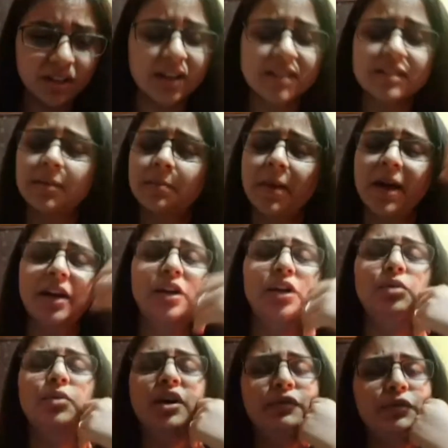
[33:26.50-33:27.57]
less
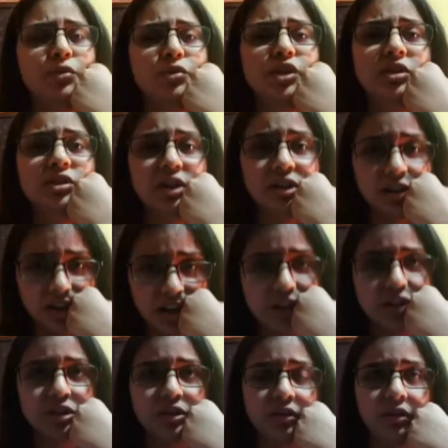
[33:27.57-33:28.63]
apparent to our future
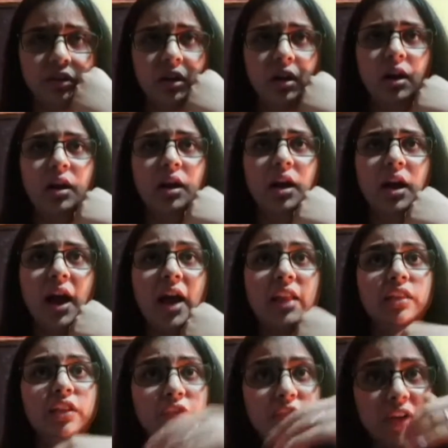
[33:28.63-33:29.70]
generation,
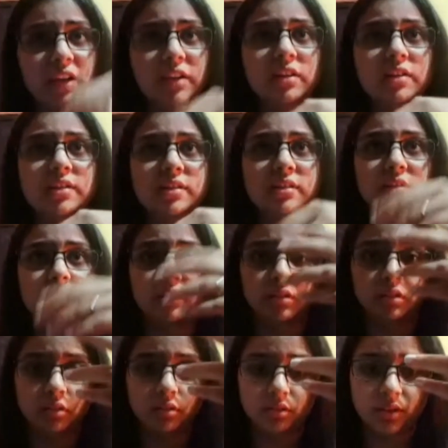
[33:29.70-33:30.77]
and the failures
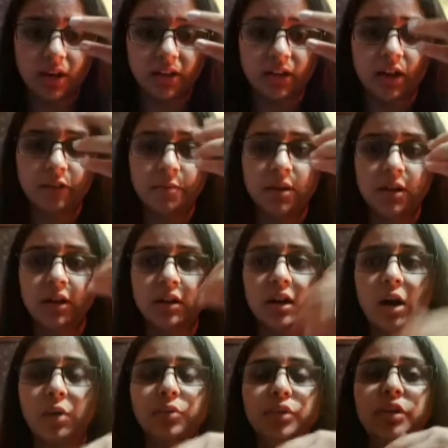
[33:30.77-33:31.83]
that have been
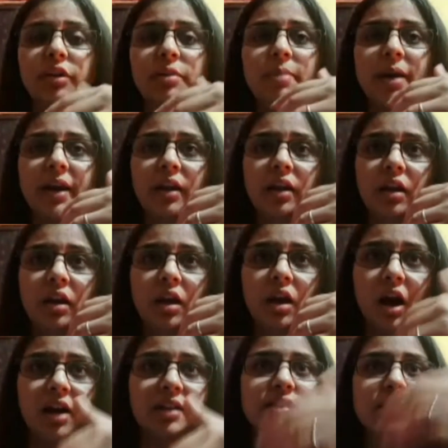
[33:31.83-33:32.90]
encountered by
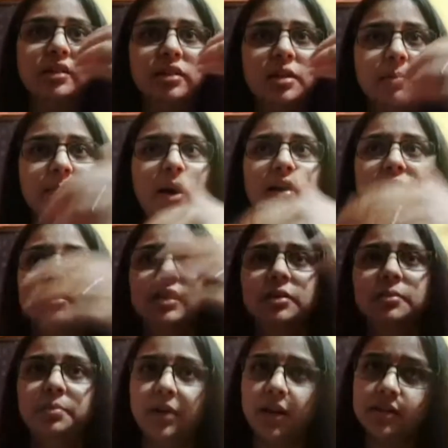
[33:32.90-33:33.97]
us in the past
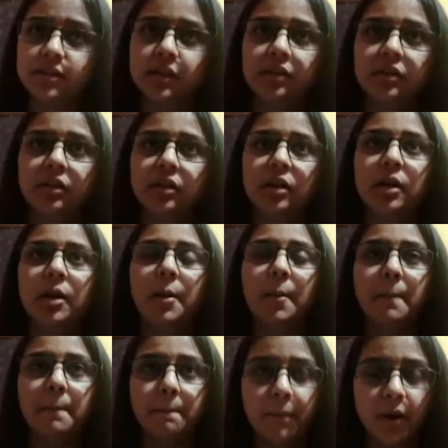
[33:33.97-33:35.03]
and present.
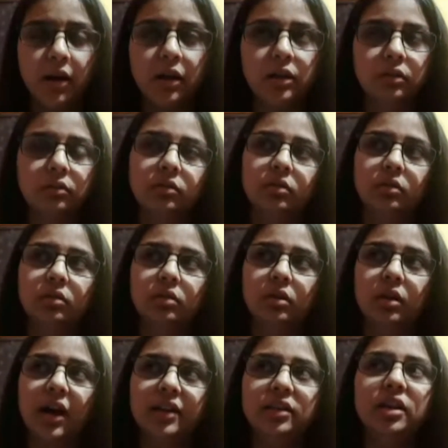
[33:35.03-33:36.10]
But
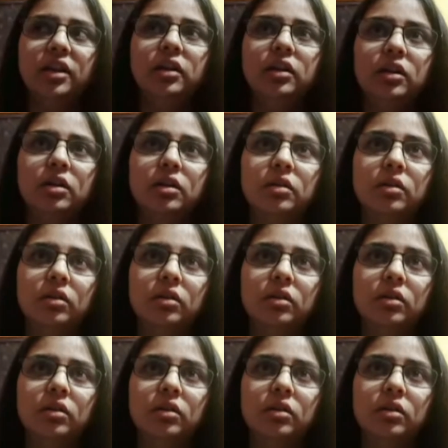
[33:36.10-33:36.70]
I think